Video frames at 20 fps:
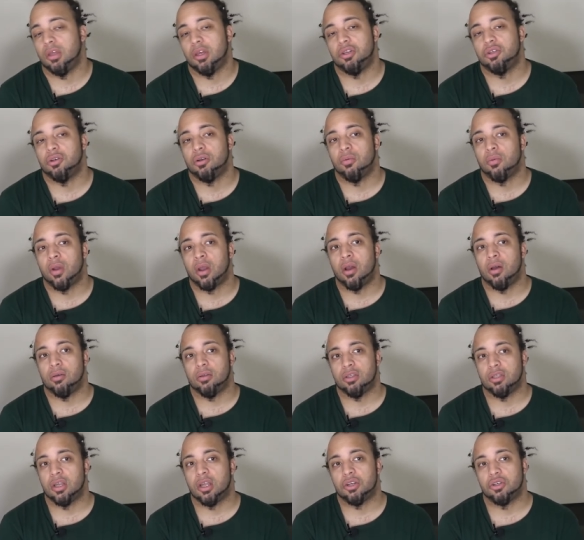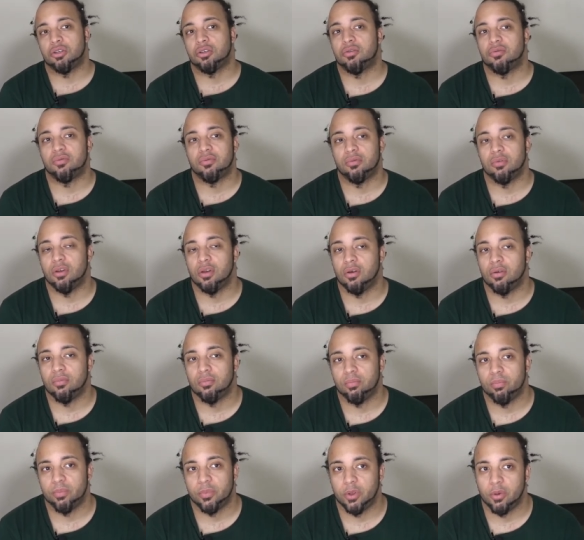that you're around. It's not just, you
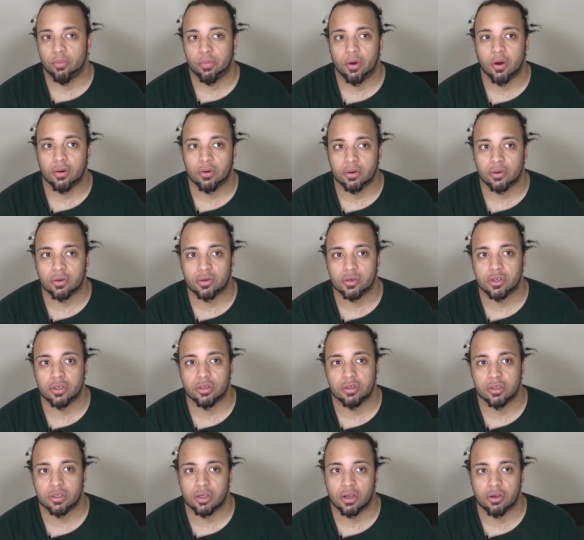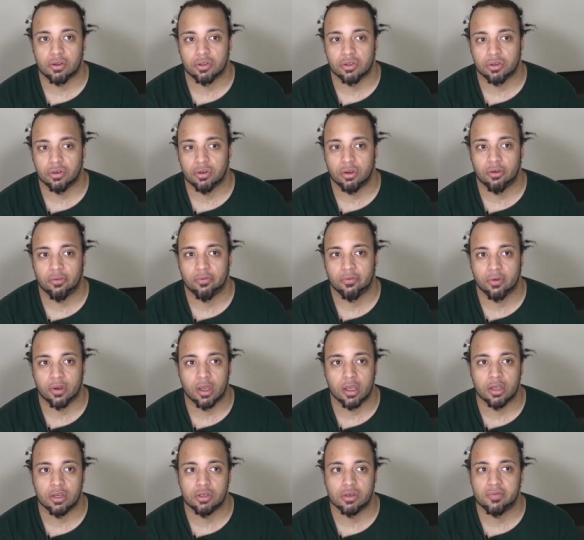know, your partners, it's also your
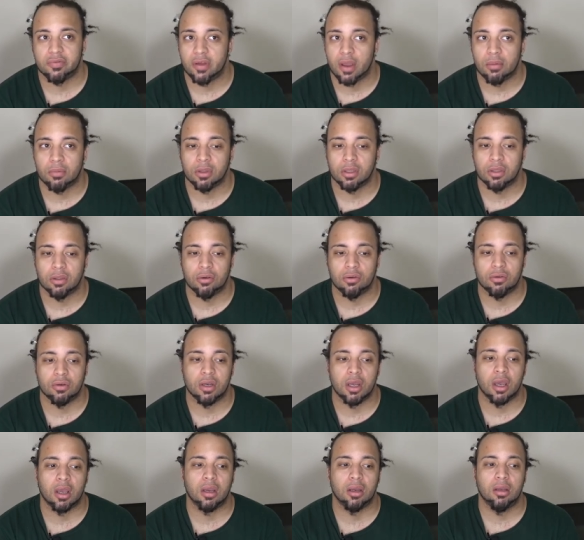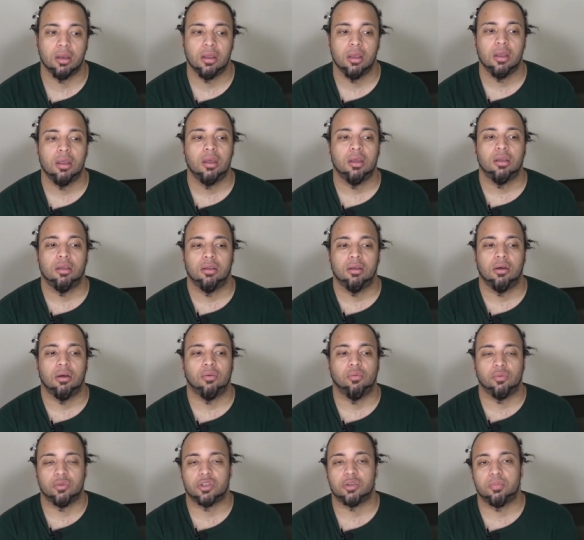friends, your family, the whole nine. You
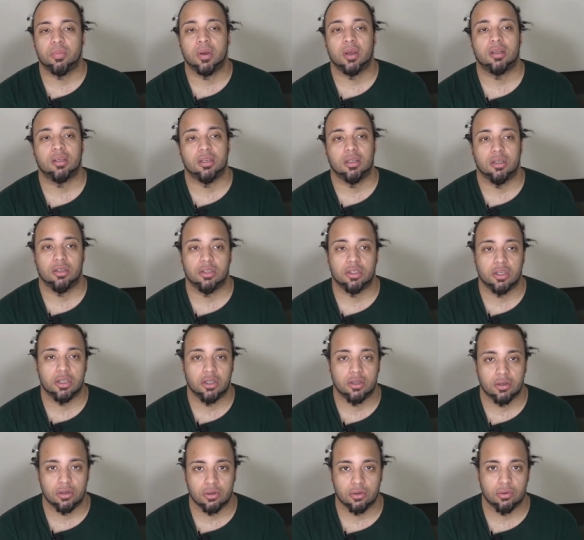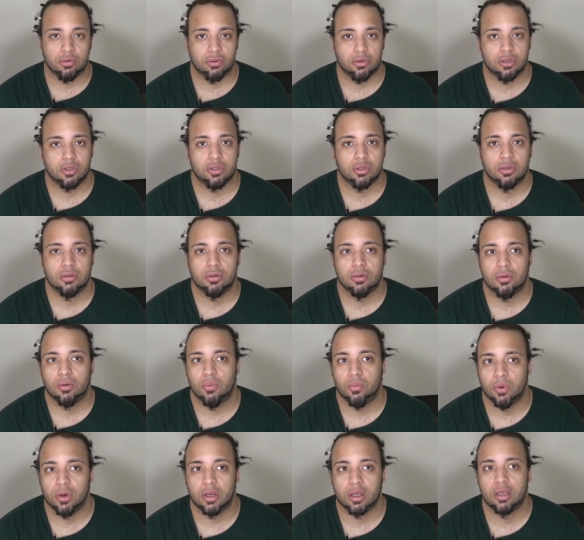know, respect is huge
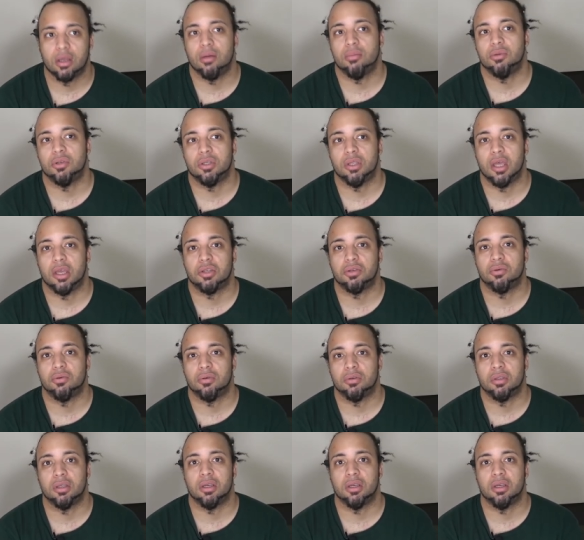when it comes to that sort of